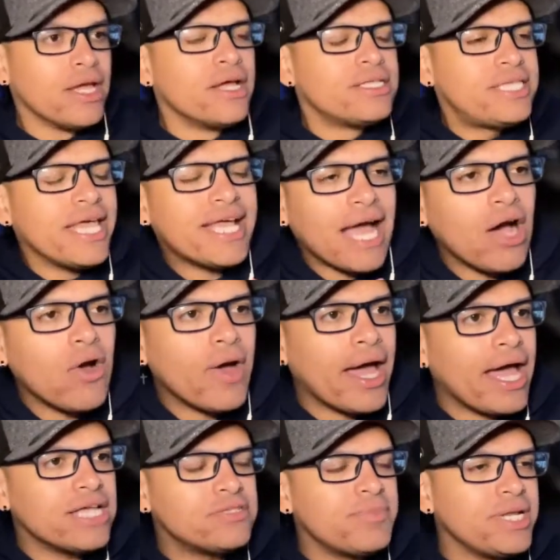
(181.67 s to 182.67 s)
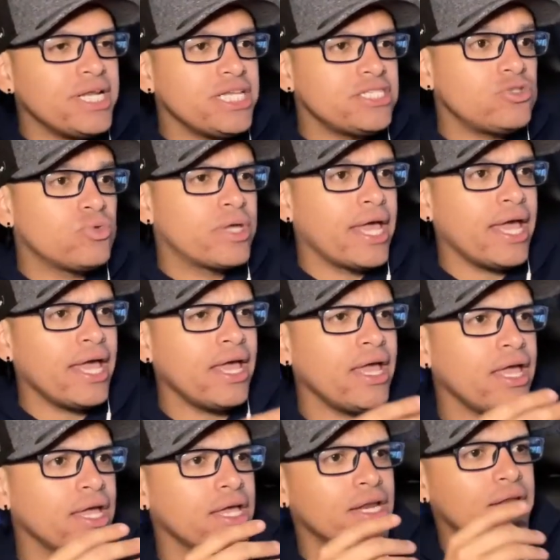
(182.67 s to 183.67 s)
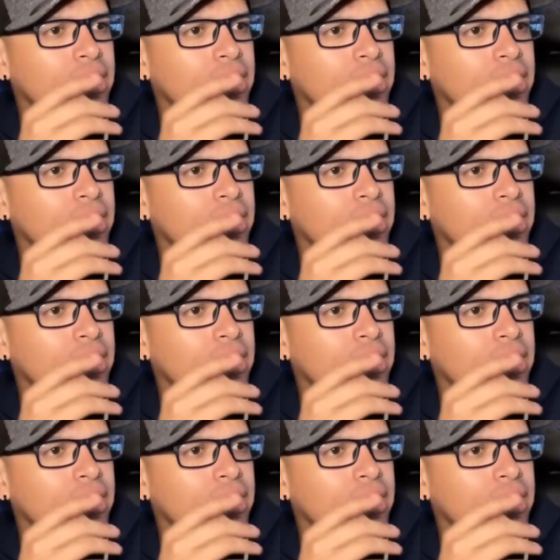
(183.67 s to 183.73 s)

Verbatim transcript: take out as many as you can.